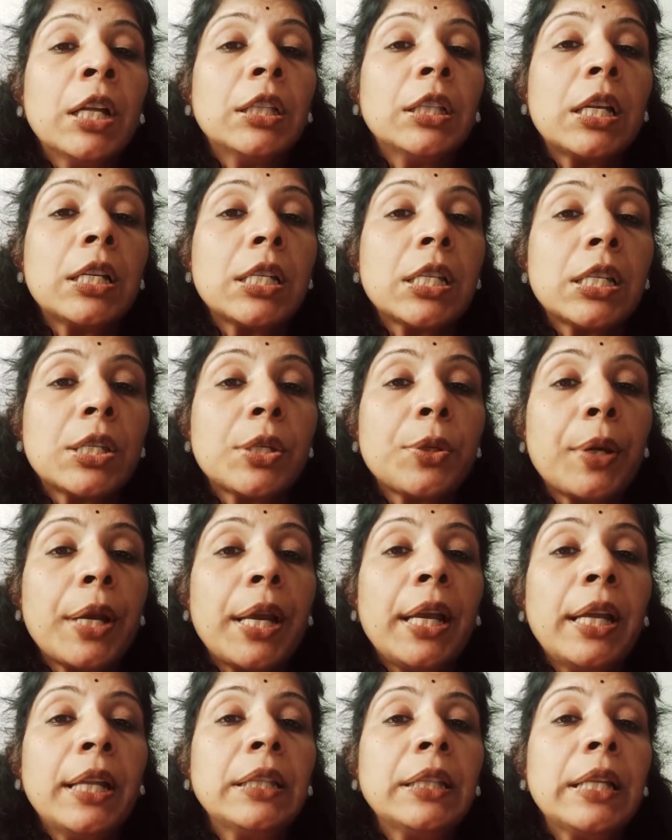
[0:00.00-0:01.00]
There is
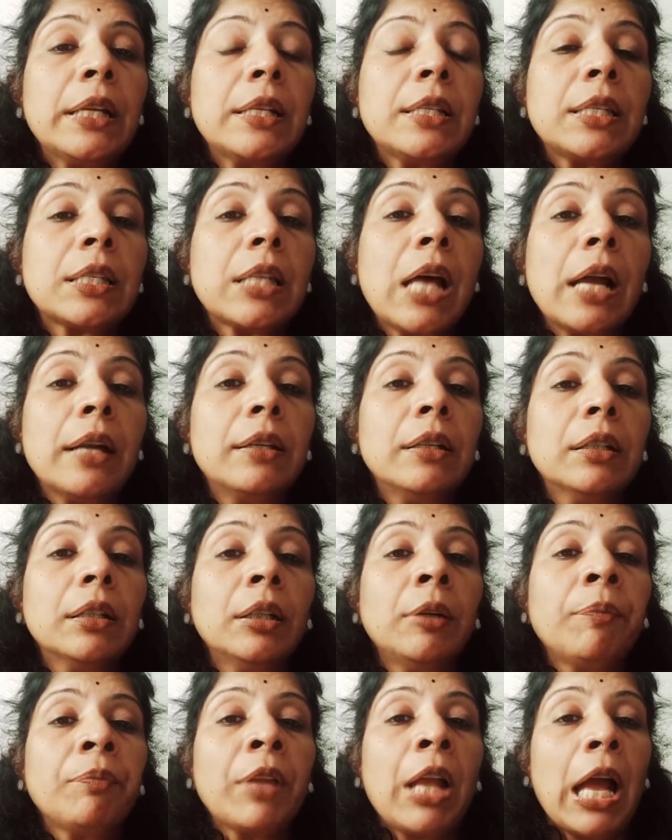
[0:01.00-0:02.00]
rain, there is thunder.